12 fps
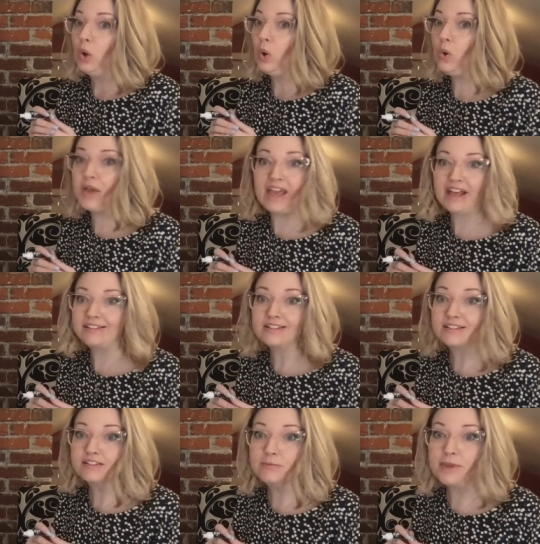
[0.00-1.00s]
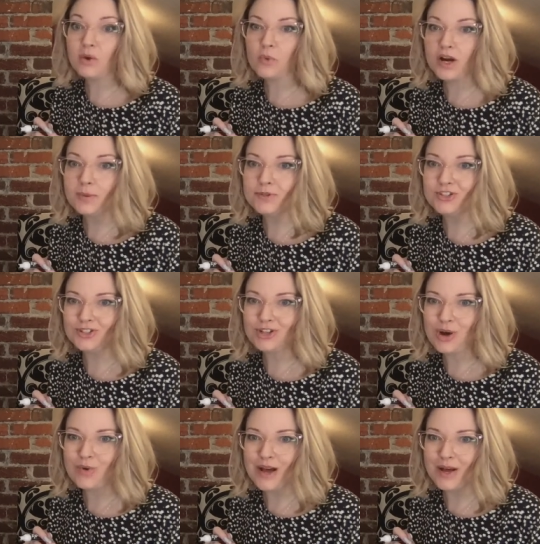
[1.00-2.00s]
Okay, this is a big word, but you
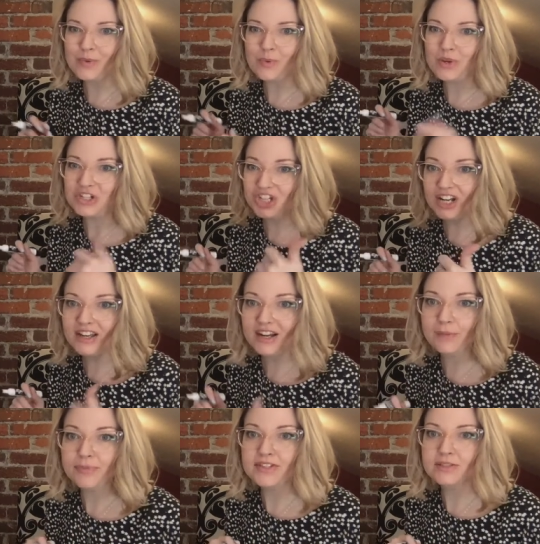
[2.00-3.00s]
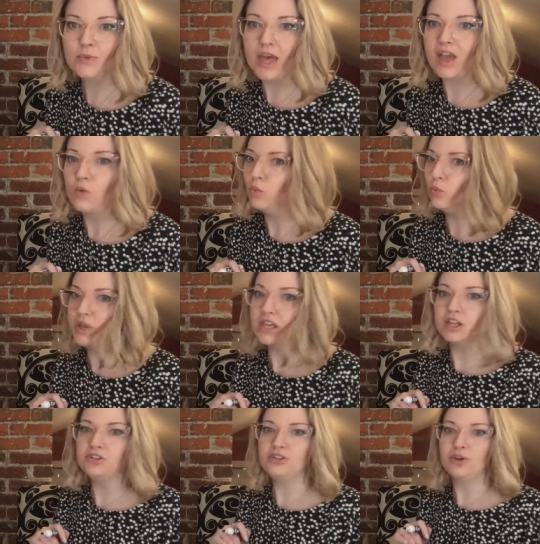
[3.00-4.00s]
know what? When we chunk it up this way, we
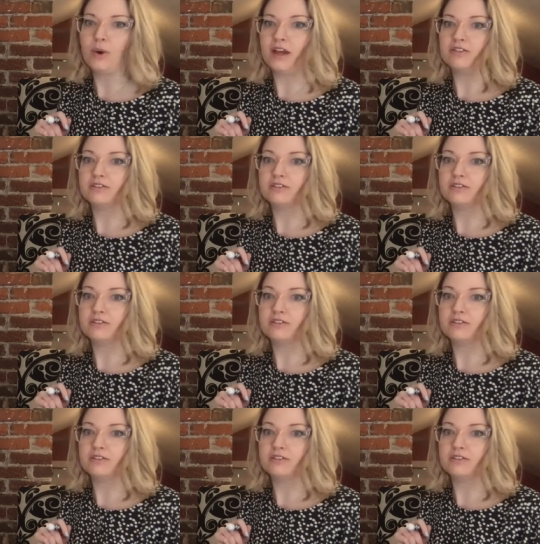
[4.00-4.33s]
can do it.